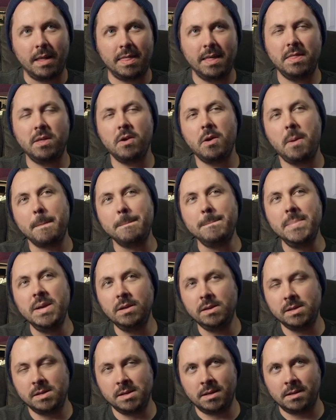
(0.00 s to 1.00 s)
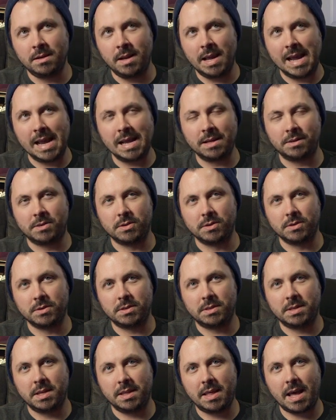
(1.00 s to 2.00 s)
I think there are a million
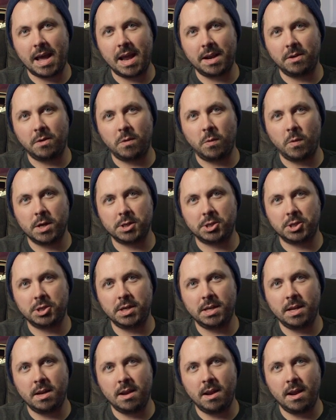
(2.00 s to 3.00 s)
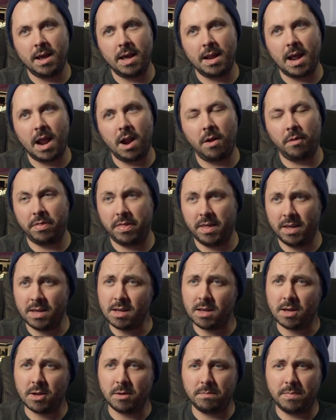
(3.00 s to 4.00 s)
answers to that question, and I don't think
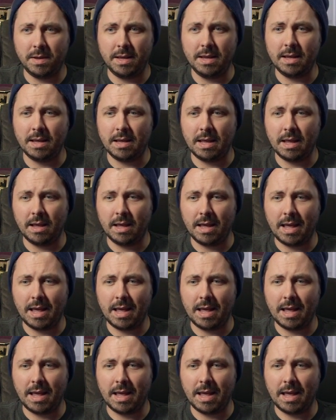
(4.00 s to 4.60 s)
it could be